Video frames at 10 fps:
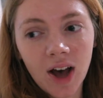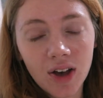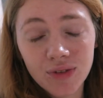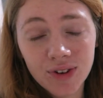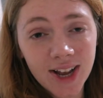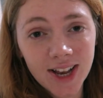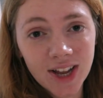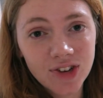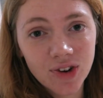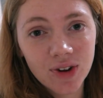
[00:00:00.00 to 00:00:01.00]
I've really
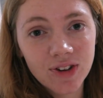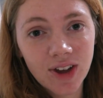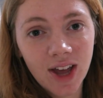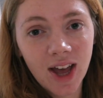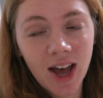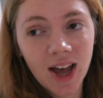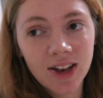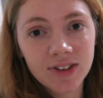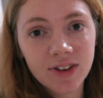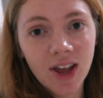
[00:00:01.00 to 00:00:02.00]
enjoyed it
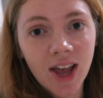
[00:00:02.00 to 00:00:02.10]
and